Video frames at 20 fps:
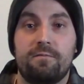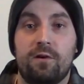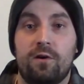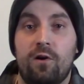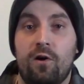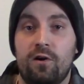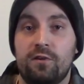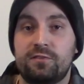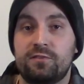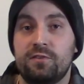
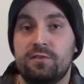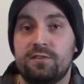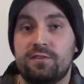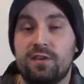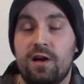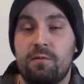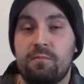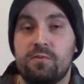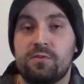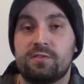Also, this
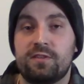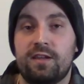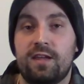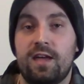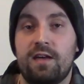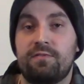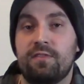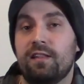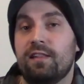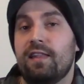Hummer is going to
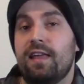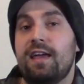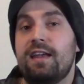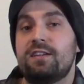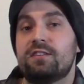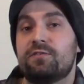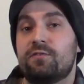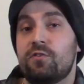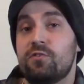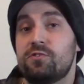have the
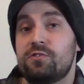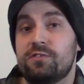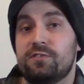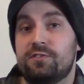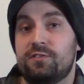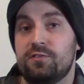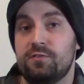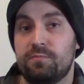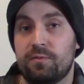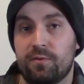latest version of
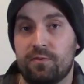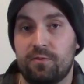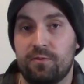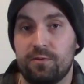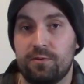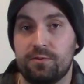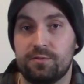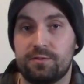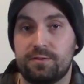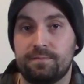Super
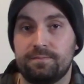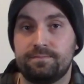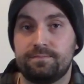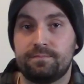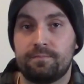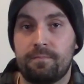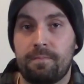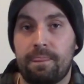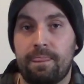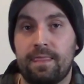Cruise.
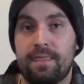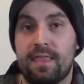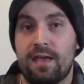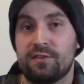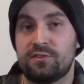Now,